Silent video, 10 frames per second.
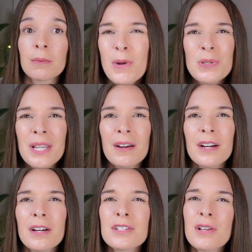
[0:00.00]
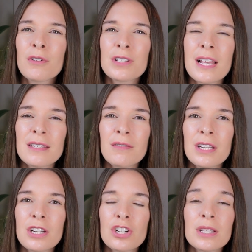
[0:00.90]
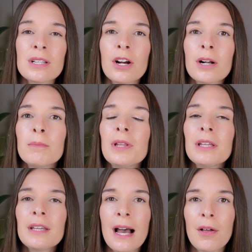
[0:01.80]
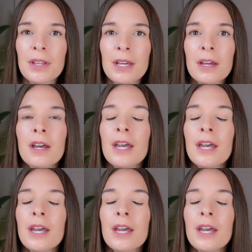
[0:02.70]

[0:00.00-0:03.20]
Most carriers of recessive conditions are completely healthy